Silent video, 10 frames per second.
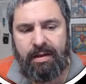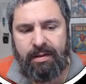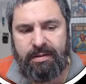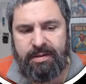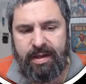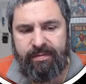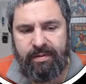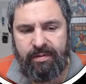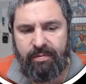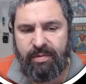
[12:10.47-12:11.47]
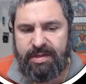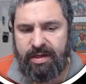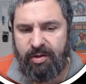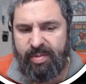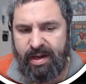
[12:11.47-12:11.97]
7, reset
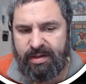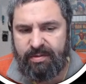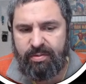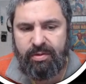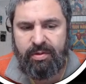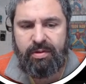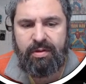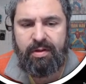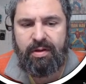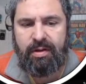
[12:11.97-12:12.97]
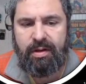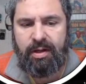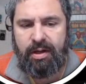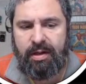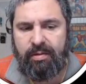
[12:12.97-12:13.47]
your password.
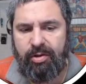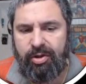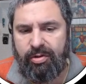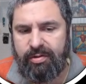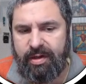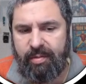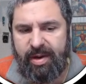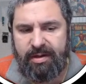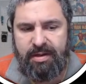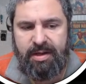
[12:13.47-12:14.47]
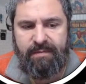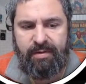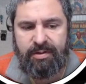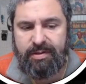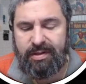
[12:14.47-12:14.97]
You can set it back to
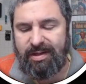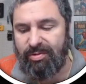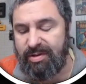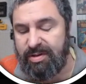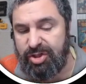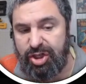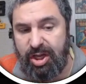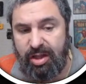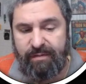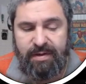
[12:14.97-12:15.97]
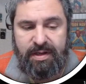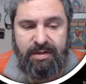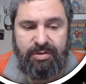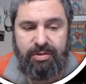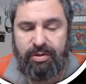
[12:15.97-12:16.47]
defaults. You can go into the shell if you need
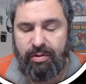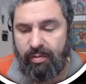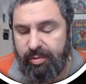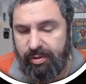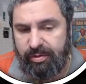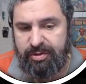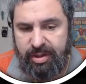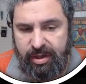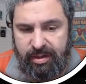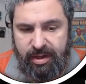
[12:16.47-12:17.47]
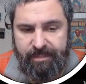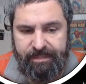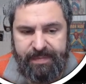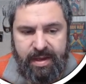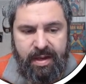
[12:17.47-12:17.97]
to. You can reboot it and shut it down.
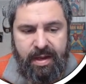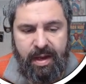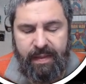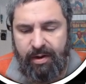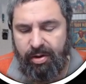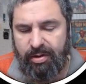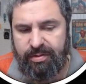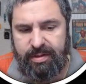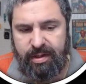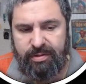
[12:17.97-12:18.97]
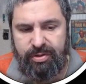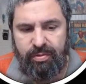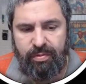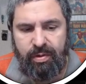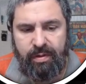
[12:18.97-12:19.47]
And then it also tells
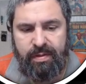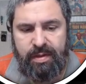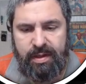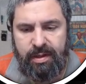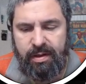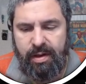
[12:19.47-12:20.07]
you the